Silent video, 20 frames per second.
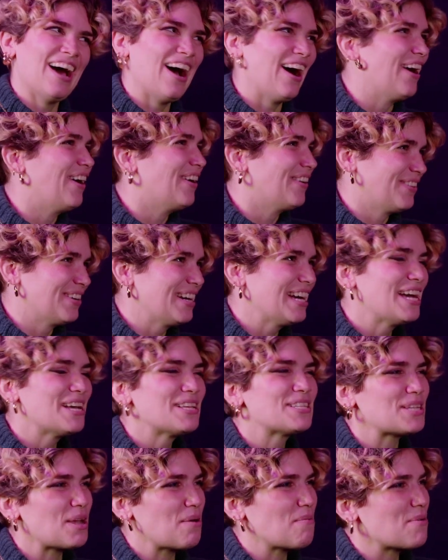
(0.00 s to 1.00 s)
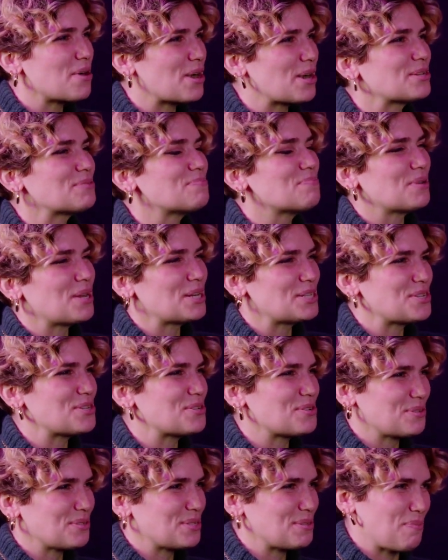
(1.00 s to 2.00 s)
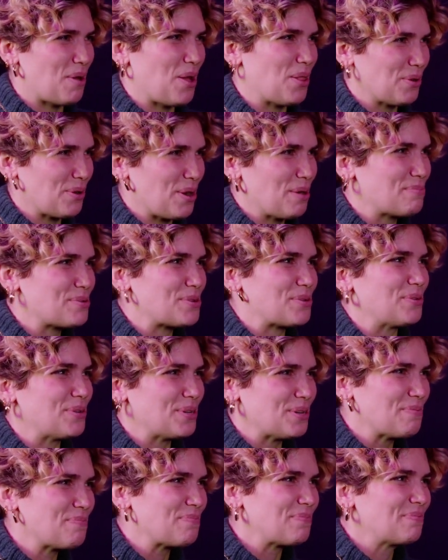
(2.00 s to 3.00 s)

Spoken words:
No. Somewhere much smaller, I'm sure.